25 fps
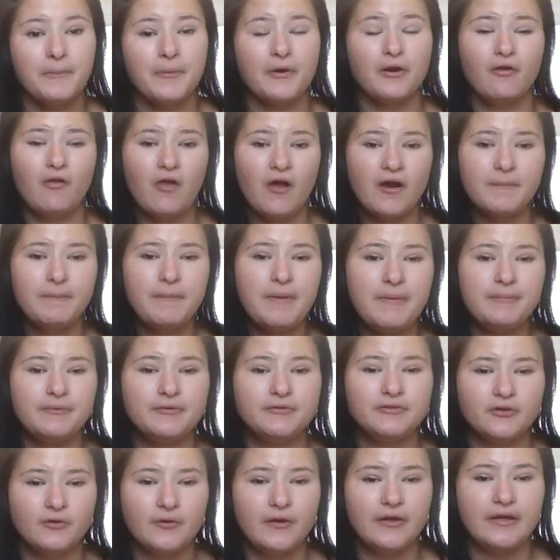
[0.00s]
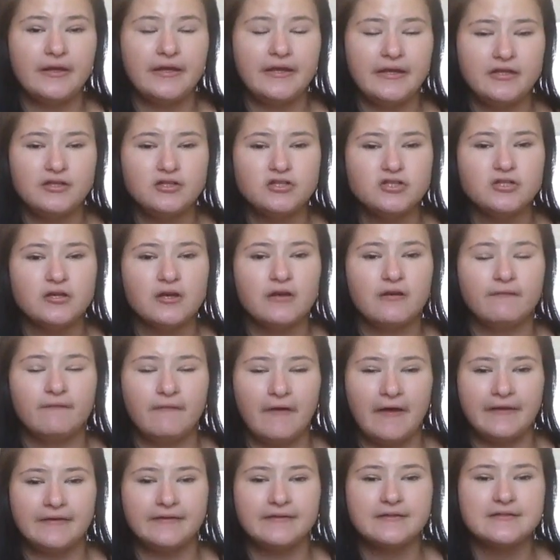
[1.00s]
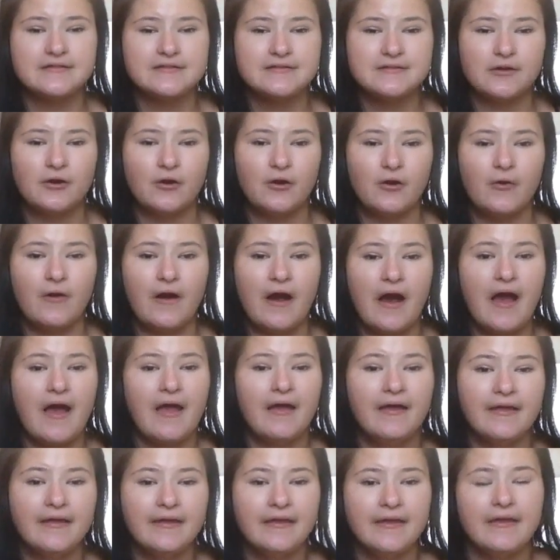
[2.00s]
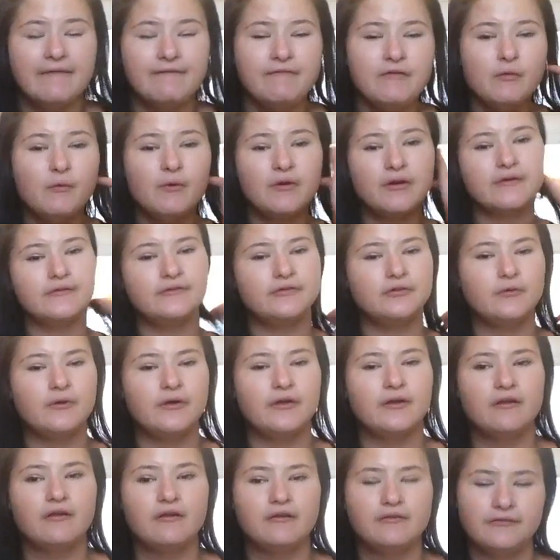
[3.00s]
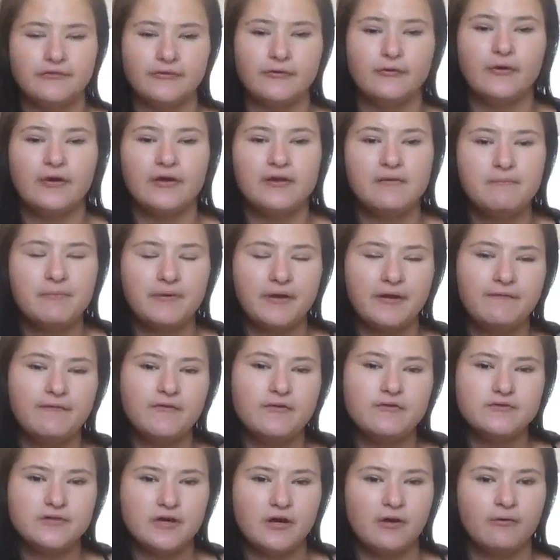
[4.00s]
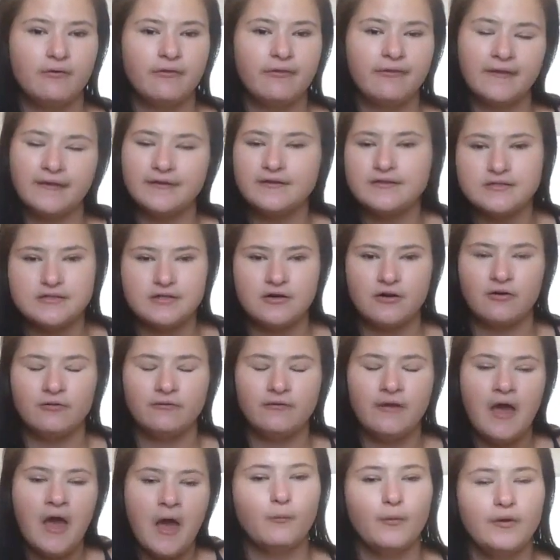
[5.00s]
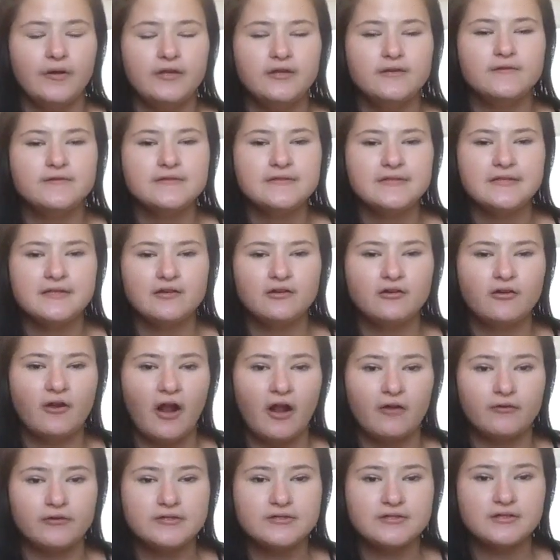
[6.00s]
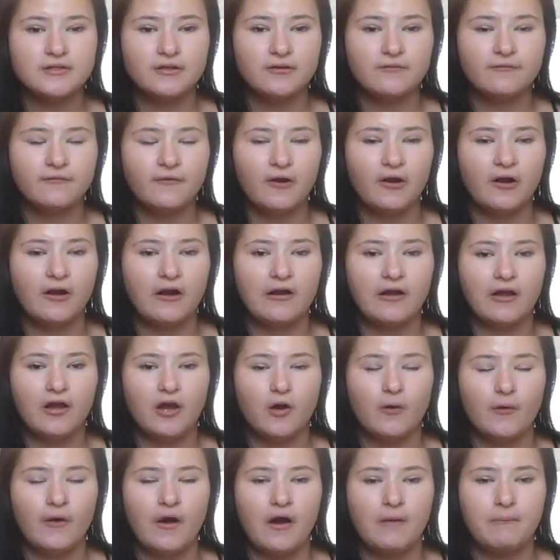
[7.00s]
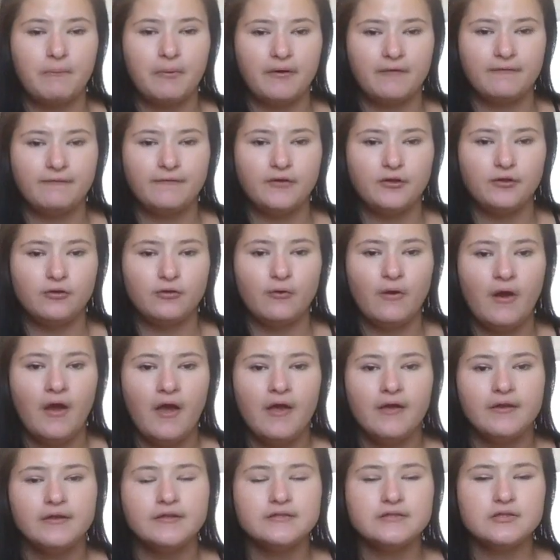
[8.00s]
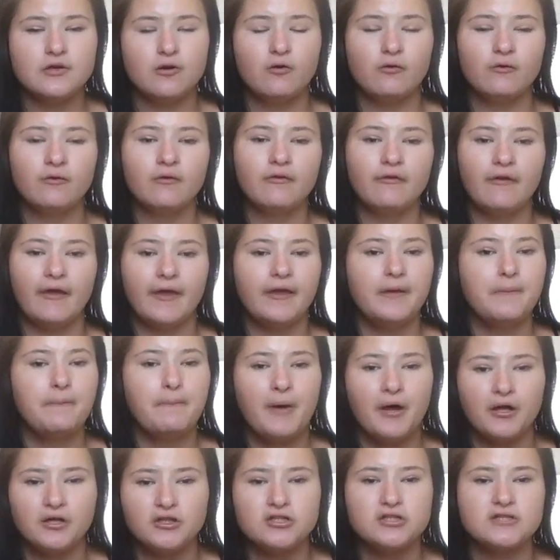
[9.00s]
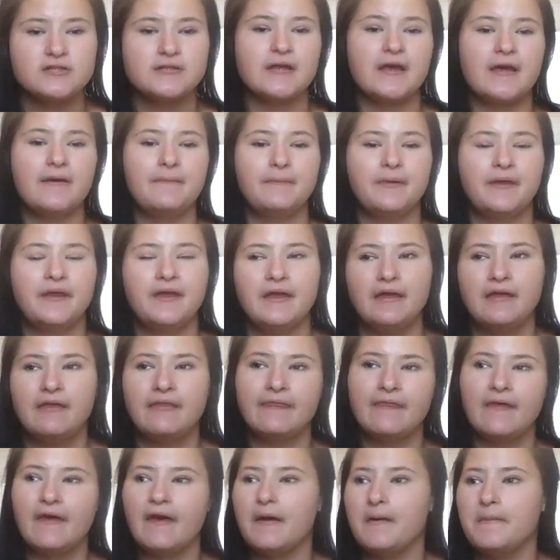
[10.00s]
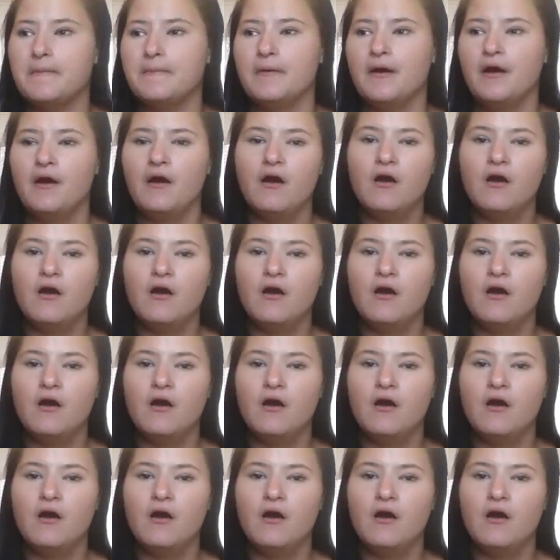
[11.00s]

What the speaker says: a lot of people do it each event, so if you want to do it, but if you don't, then don't. When you see a crowd surfer go above you, don't like punch them, kick them,